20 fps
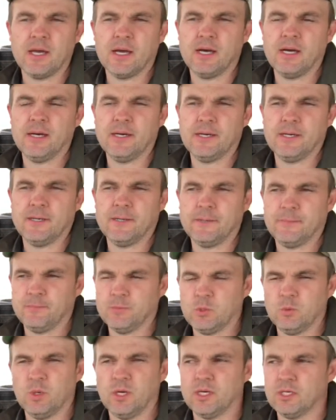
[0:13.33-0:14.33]

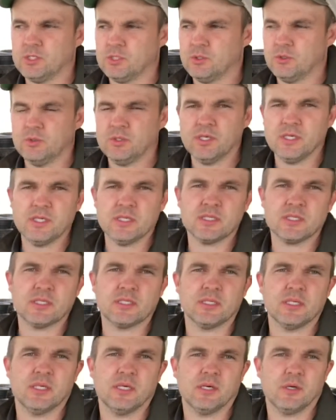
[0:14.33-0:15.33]
You want to do
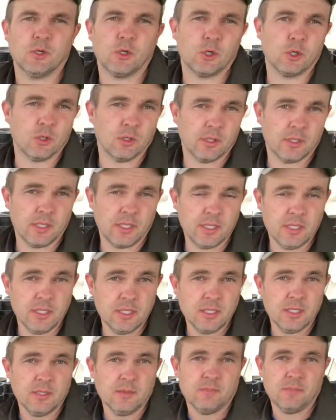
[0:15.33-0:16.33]
this early,
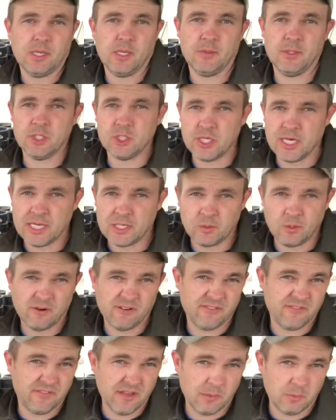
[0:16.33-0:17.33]
maybe January,
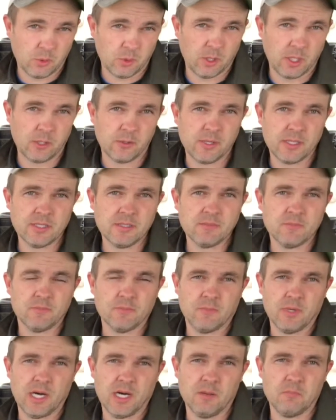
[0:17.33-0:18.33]
February
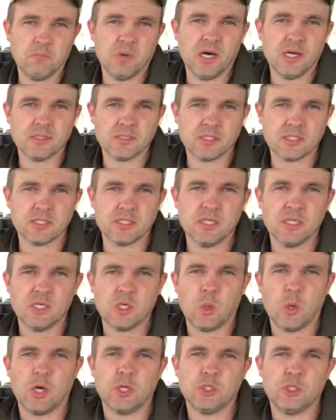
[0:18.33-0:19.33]
months.
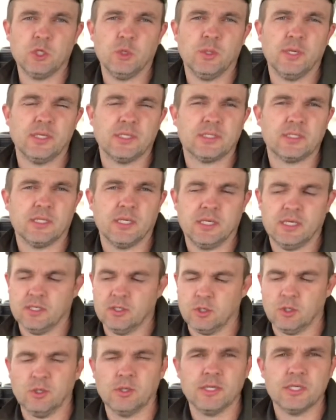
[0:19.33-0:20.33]
You want to do it
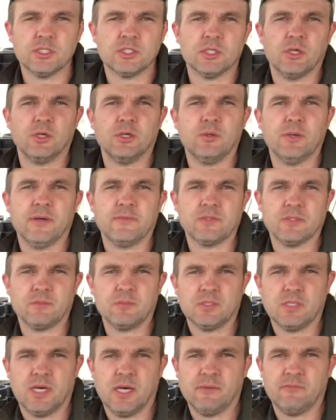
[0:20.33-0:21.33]
early so you have some
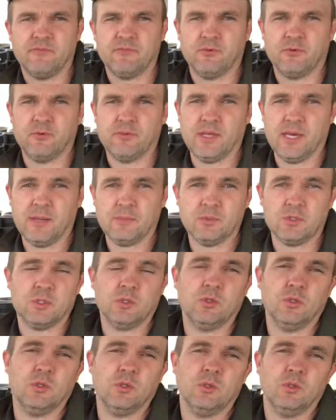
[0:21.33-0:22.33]
time for them
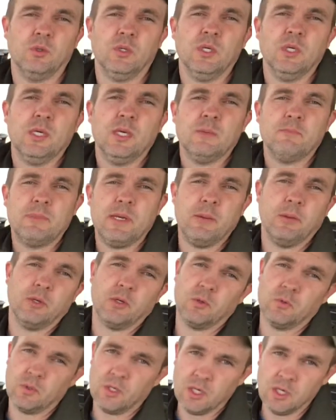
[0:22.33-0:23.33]
to be able to
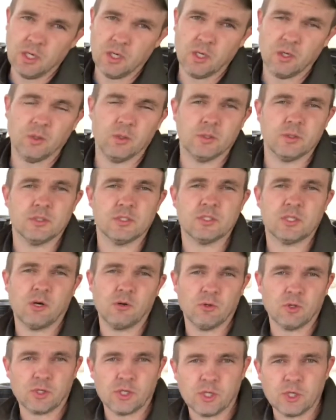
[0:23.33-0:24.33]
grow and
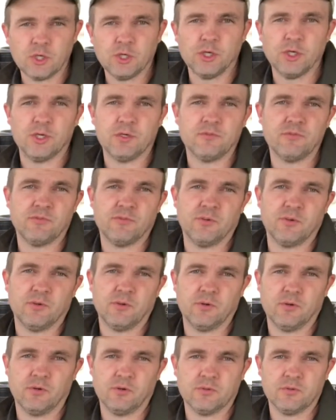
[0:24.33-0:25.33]
start looking good
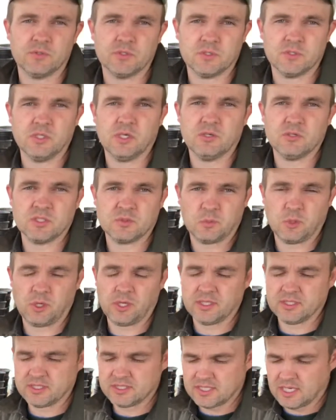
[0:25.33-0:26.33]
for
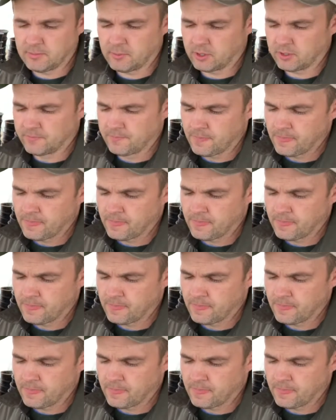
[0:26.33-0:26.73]
spring and summer.